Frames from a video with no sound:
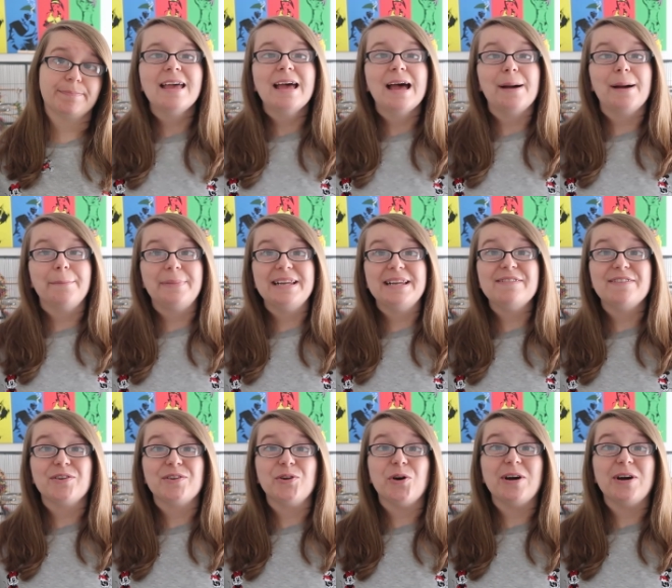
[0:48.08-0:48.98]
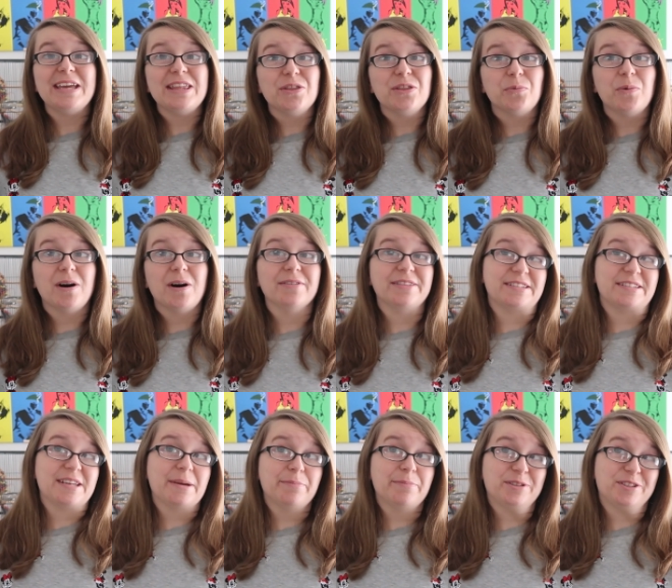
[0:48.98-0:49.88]
And believe it or not, in the wild, the
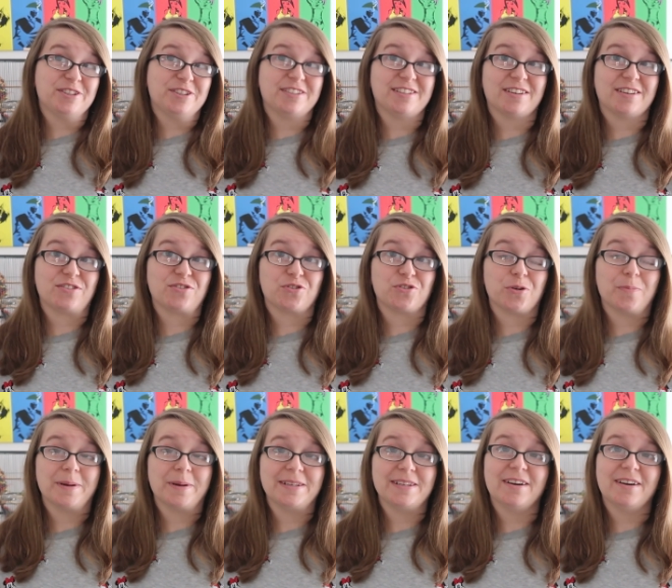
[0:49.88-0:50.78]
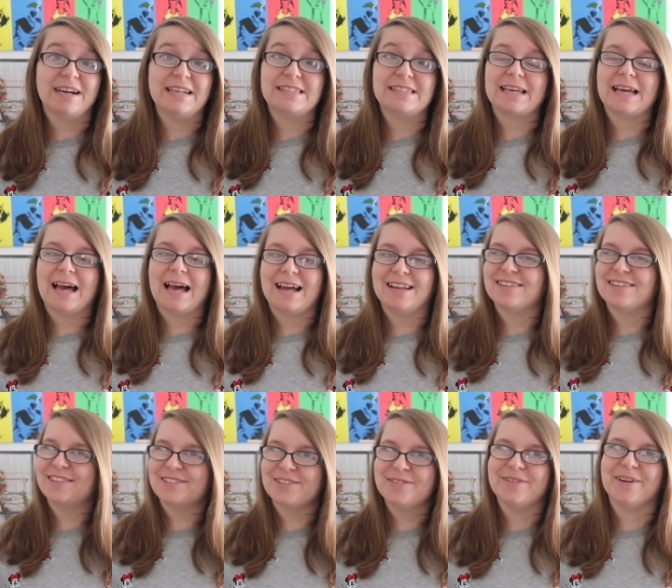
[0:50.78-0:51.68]
temperature does drop at night. And
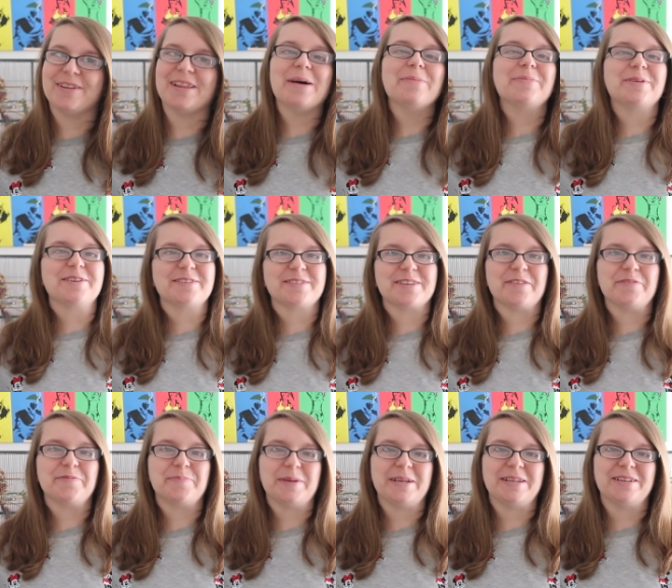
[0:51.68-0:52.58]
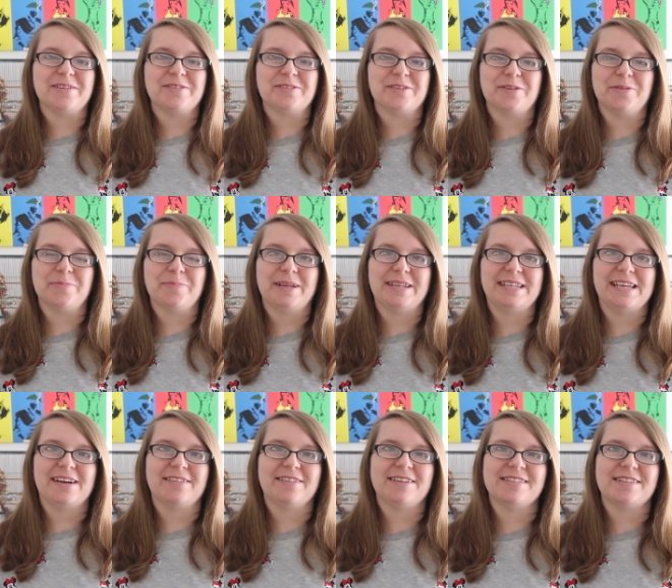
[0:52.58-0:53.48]
I do know that because I've been to many
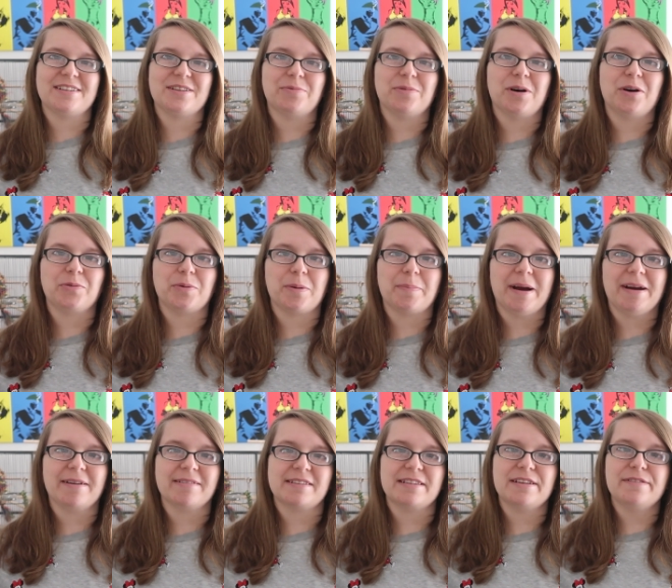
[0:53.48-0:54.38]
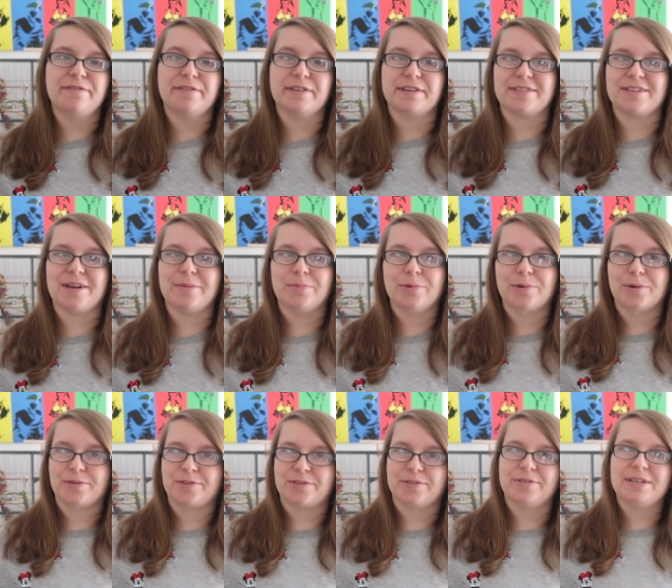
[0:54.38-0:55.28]
areas in the world where parrots live, for example,
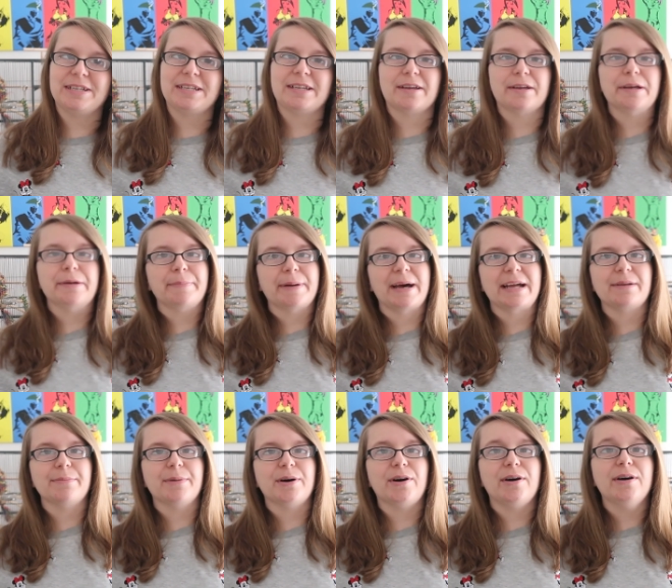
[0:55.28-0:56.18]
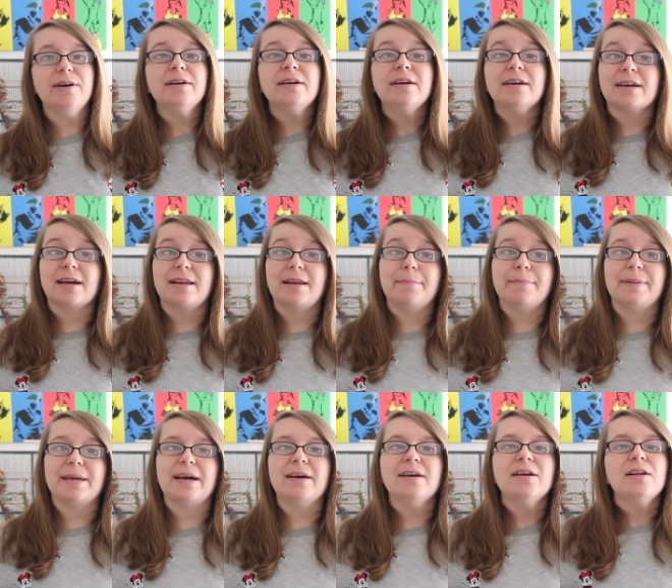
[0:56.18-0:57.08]
Costa Rica, Panama,
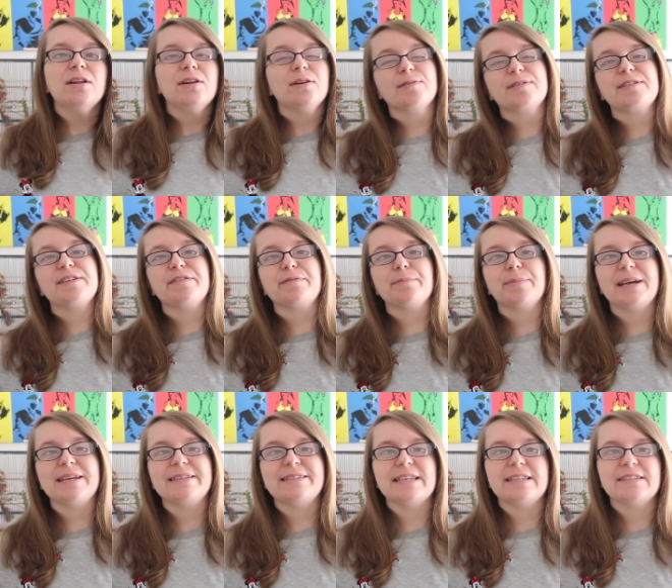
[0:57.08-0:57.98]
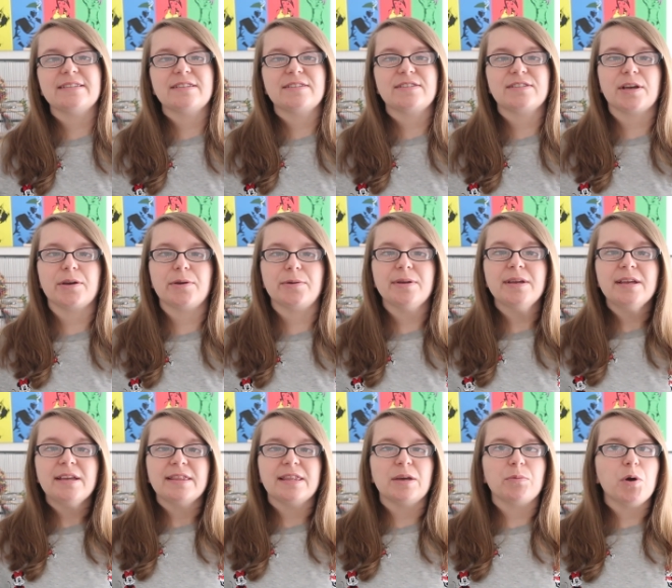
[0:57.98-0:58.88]
Colombia, lots of different places. So
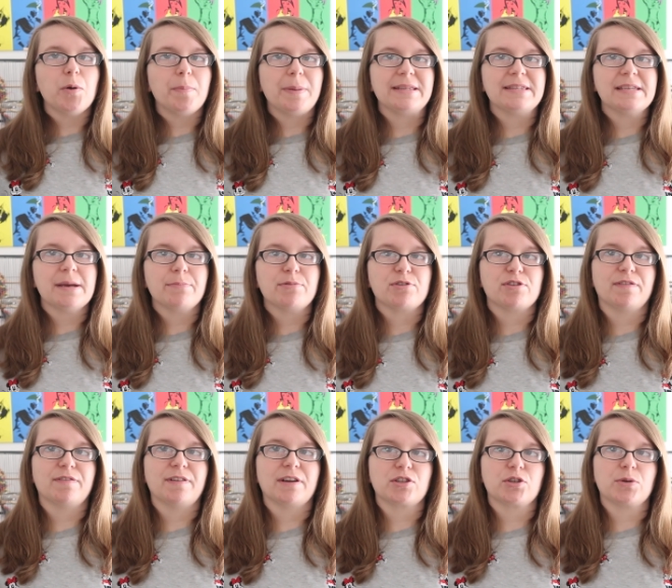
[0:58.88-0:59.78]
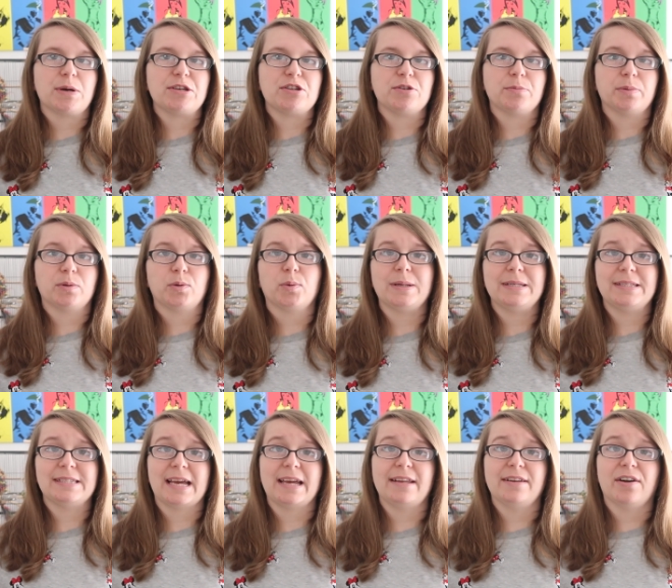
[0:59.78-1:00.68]
there will be a temperature fluctuation between
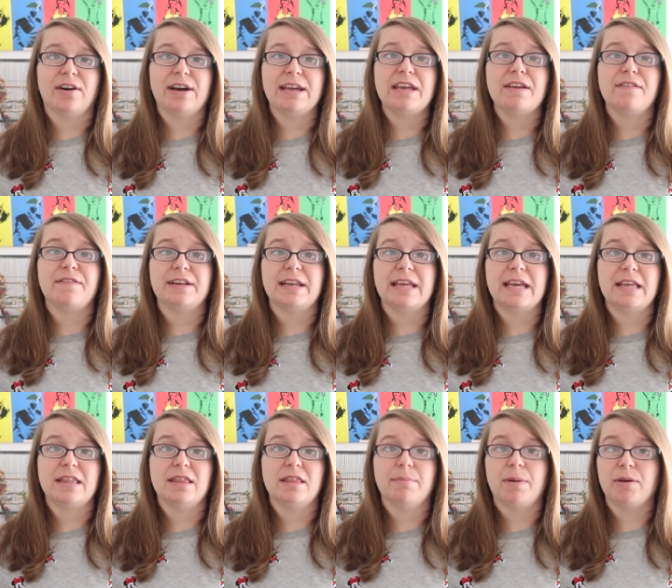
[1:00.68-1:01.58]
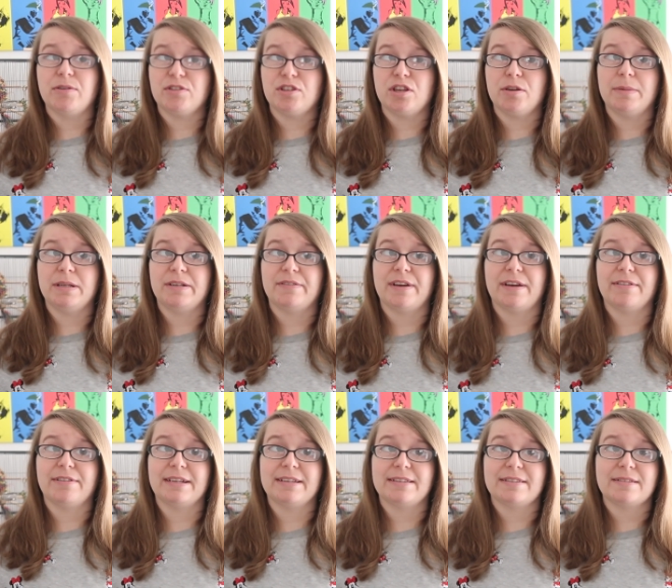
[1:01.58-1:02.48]
day and night, even in the most humid of
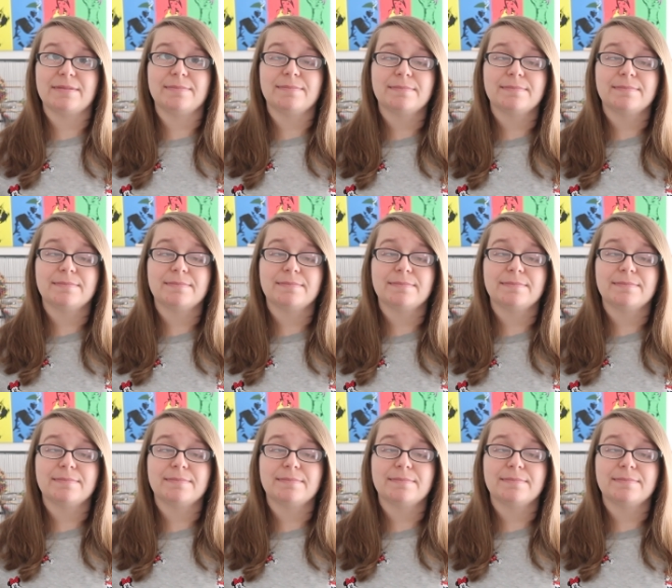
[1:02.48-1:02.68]
areas.